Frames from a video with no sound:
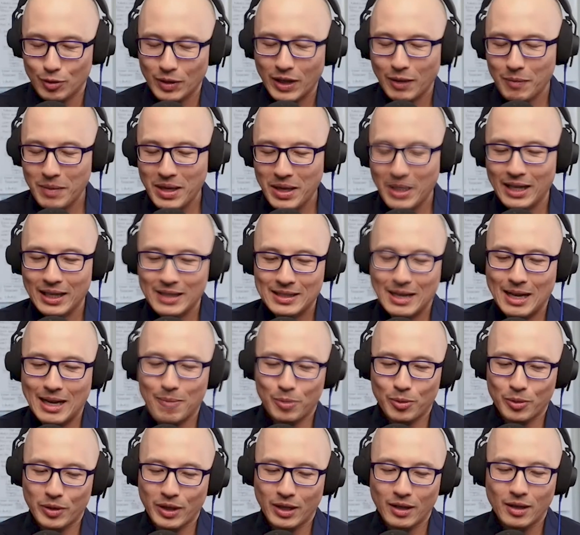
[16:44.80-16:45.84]
So give me an
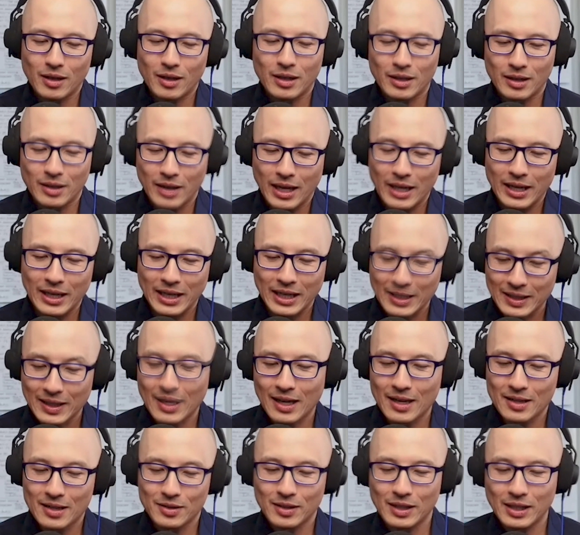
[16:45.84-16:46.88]
example, Keir. And
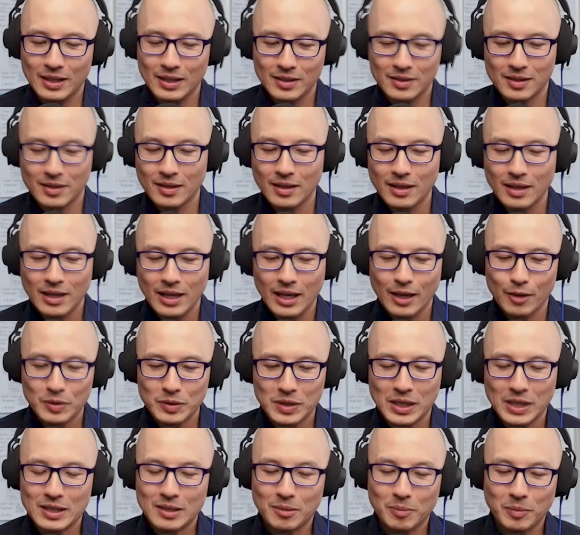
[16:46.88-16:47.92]
he does. And
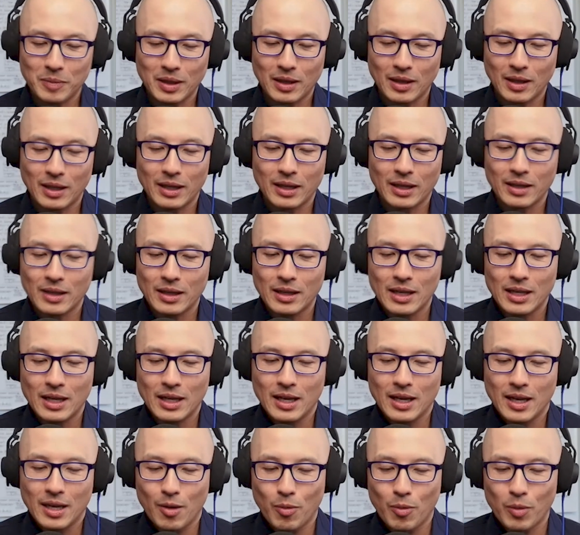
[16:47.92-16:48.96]
he'll say something
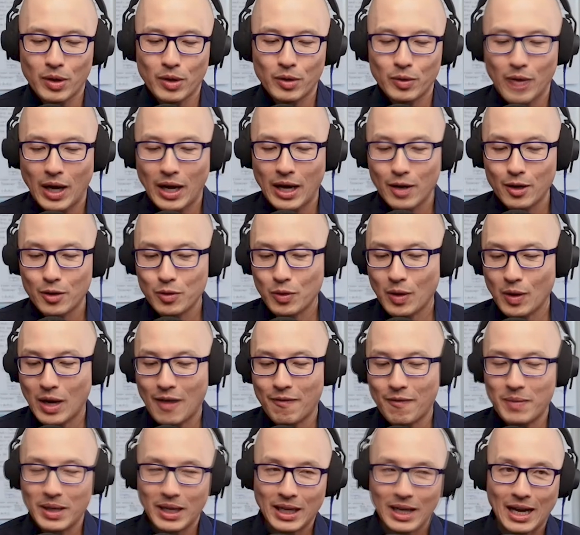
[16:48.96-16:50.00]
like, well, I
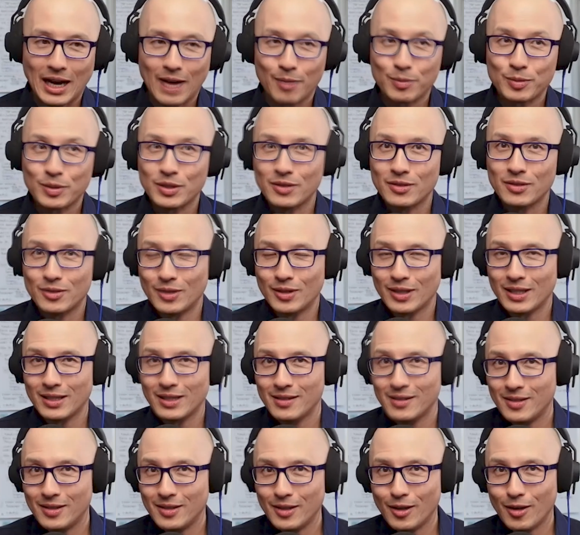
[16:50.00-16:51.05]
know you have many
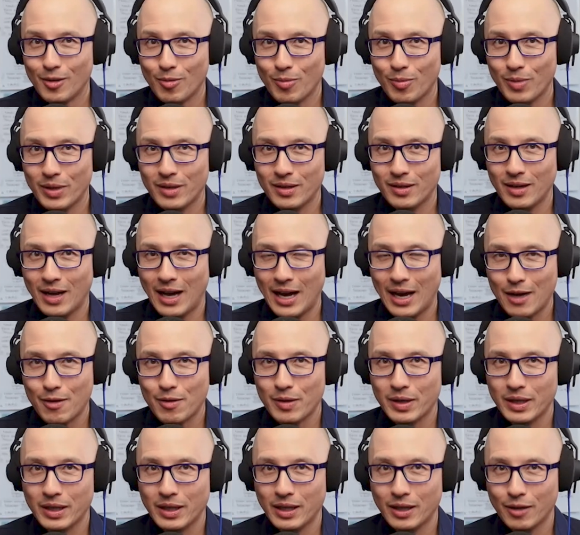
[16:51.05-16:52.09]
options to consider when
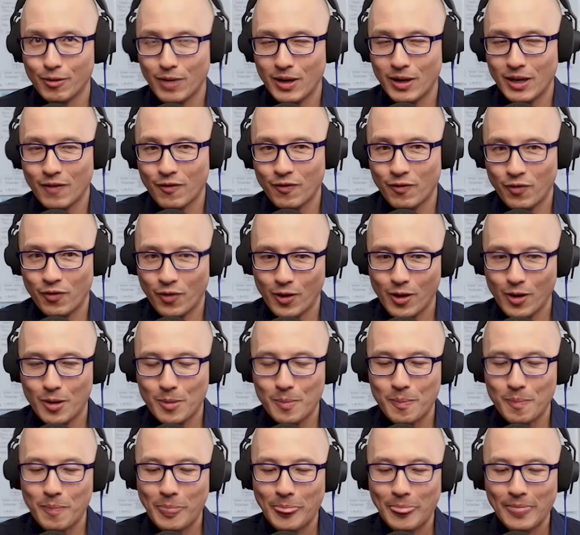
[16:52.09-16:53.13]
hiring a creative
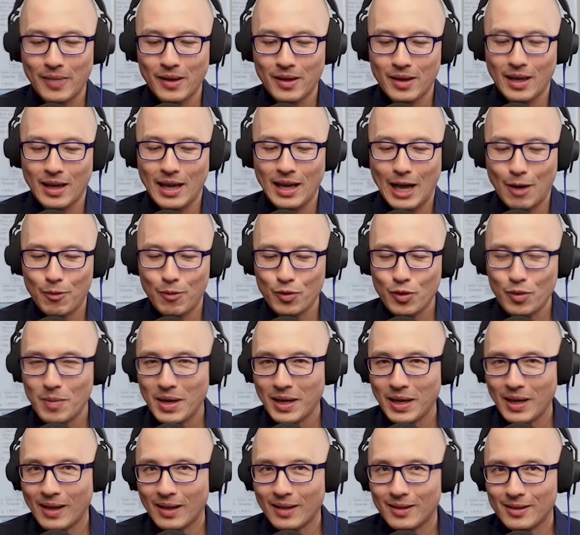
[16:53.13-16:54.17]
firm. How
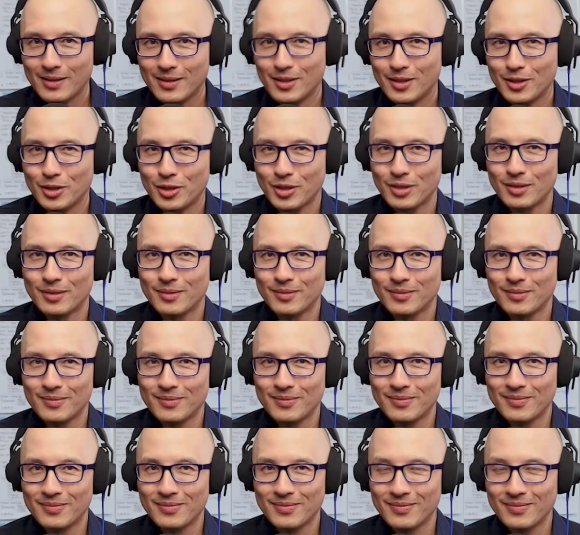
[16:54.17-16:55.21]
will you make that decision?